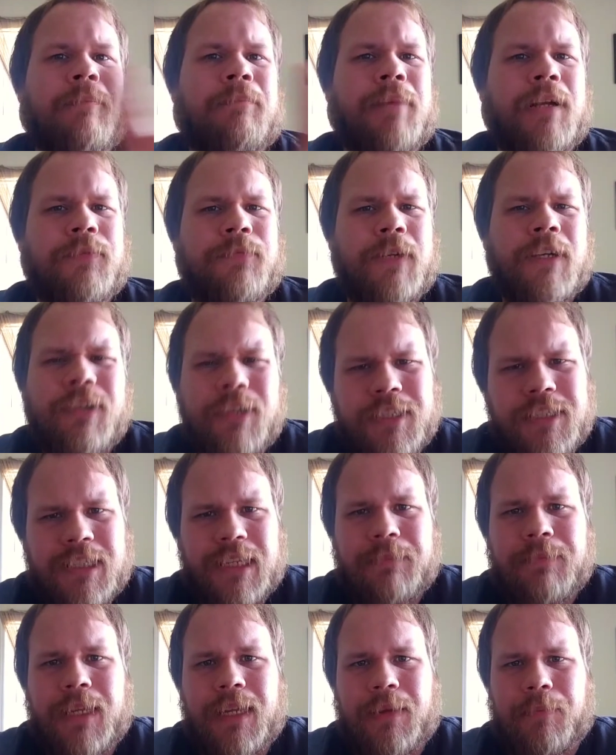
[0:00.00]
But if you're
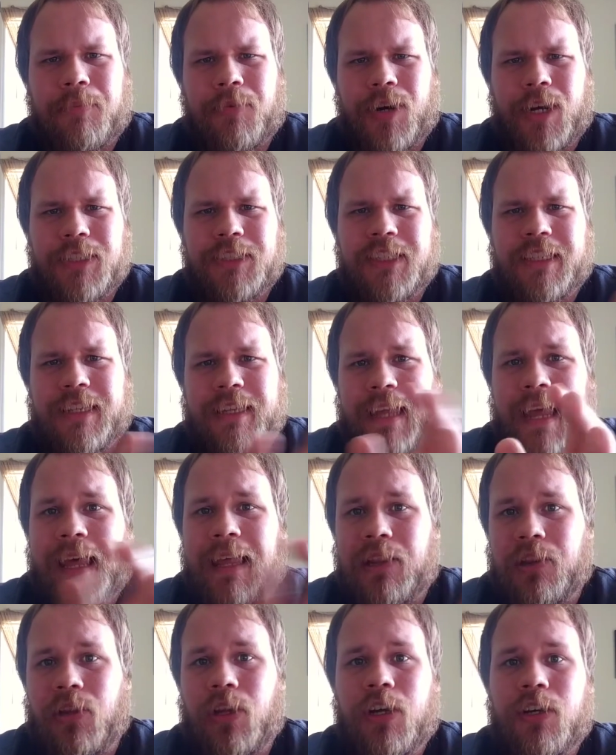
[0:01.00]
accepting a project
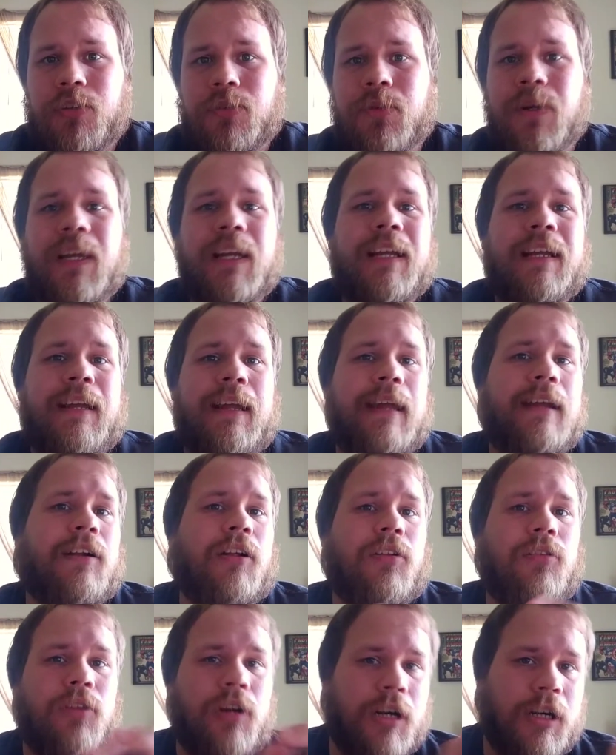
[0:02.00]
that low in
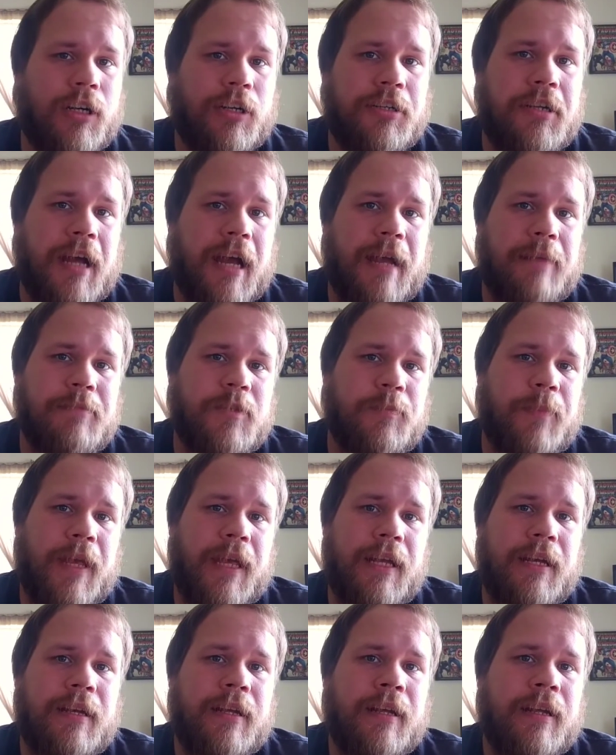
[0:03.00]
a longer time
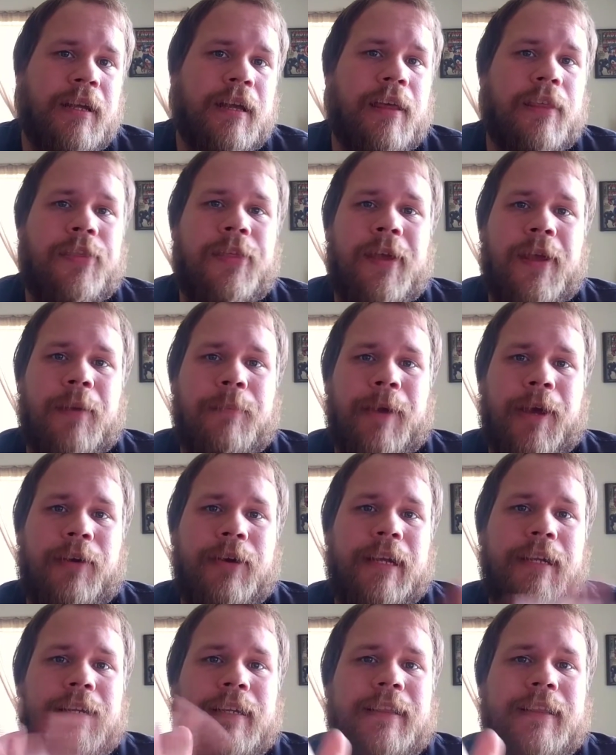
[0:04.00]
span, think
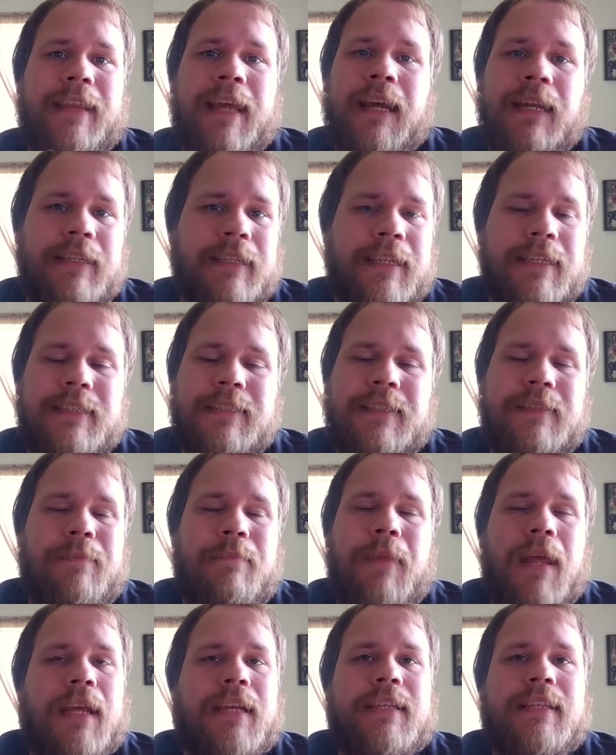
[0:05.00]
about it. That doesn't
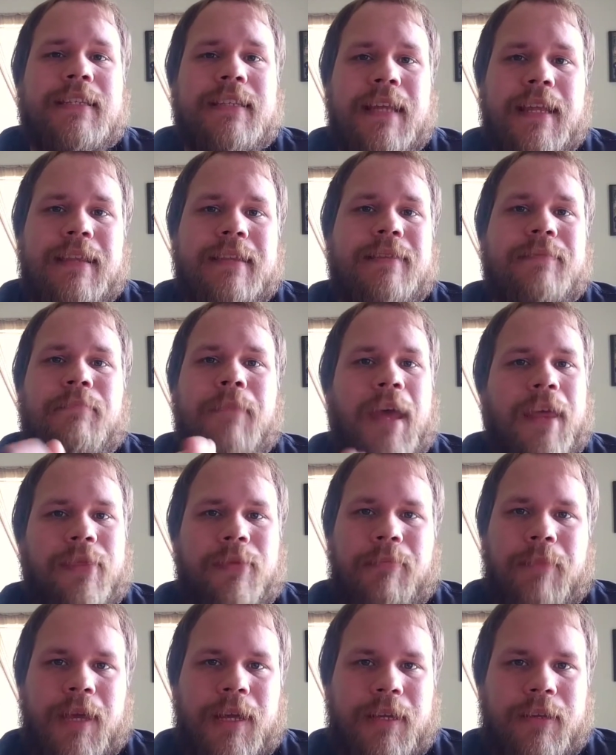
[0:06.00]
make sense
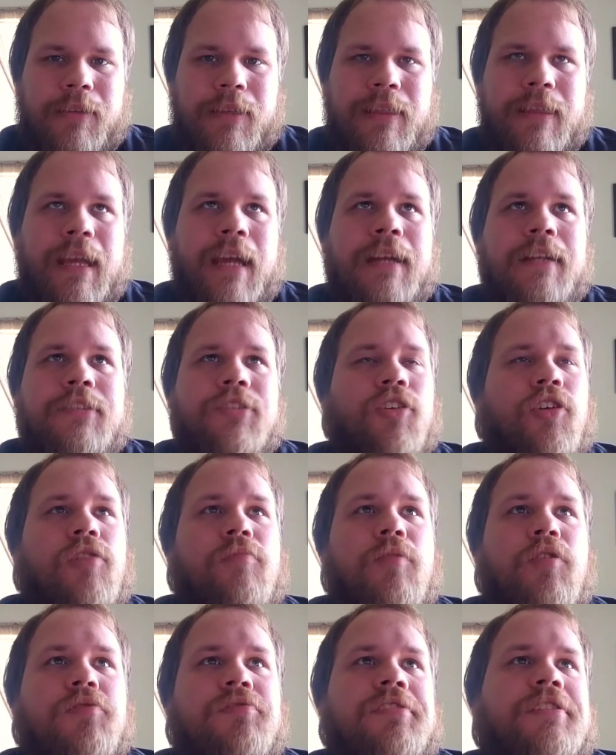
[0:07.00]
mathematically. That is
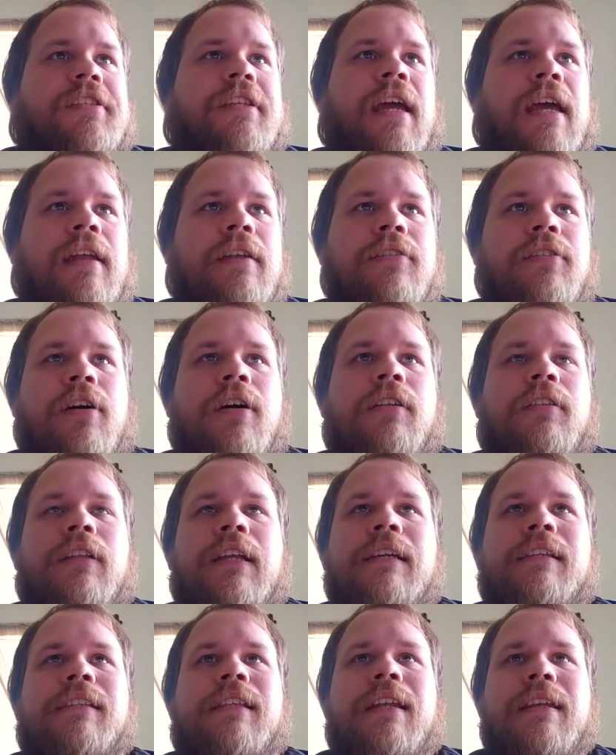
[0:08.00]
almost
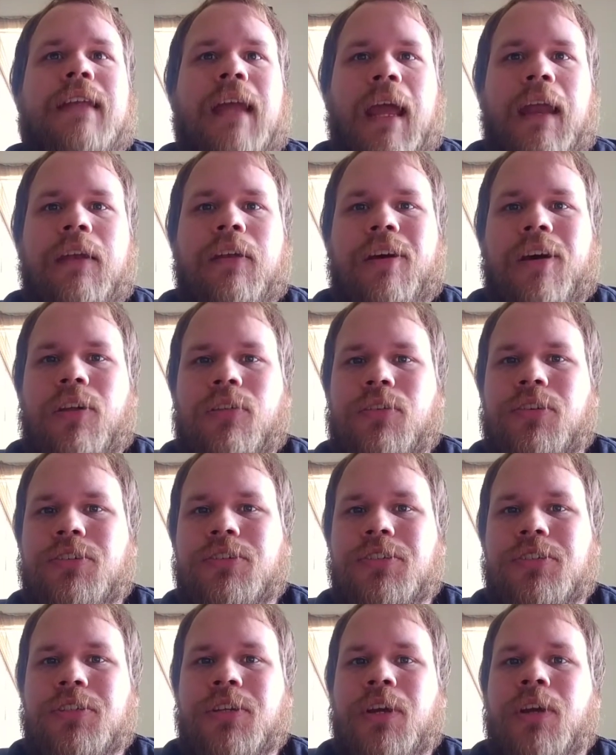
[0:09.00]
less than
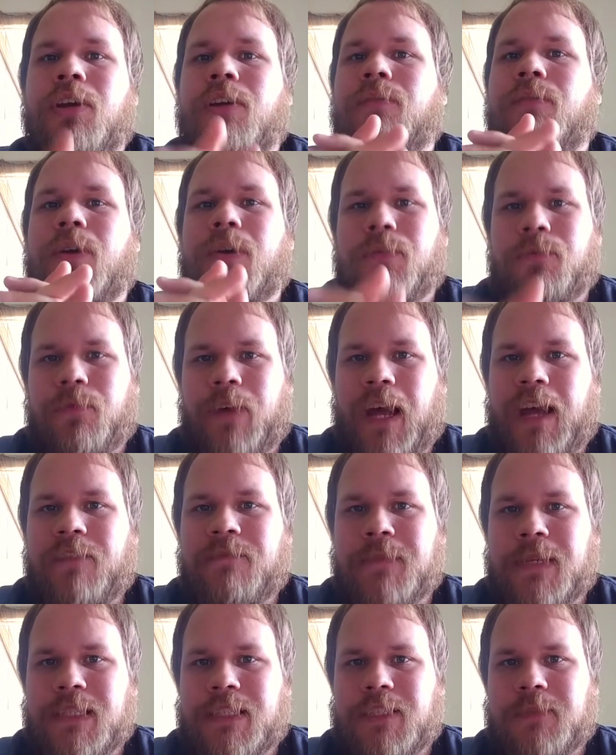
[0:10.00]
$10 for a
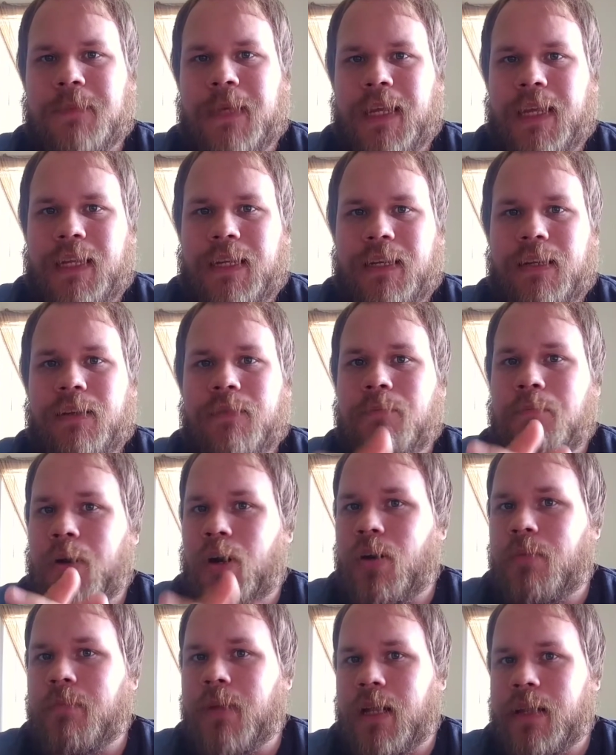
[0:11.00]
5-month span
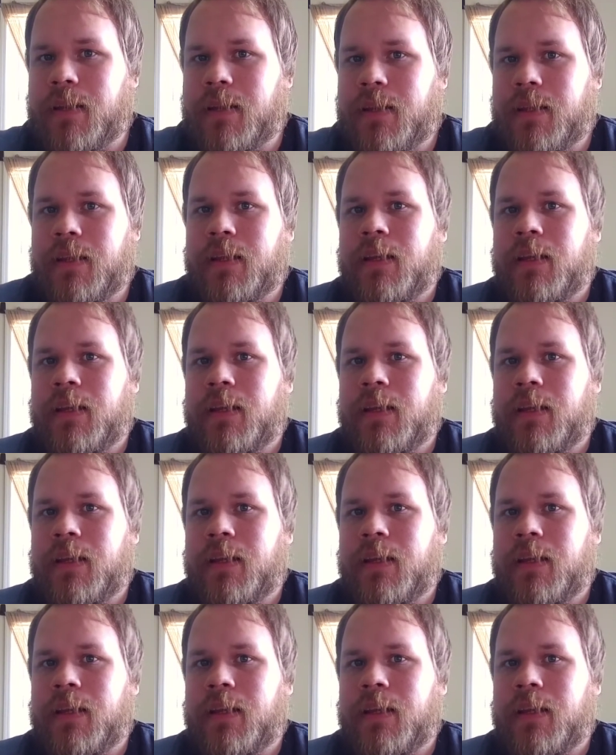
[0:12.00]
per month.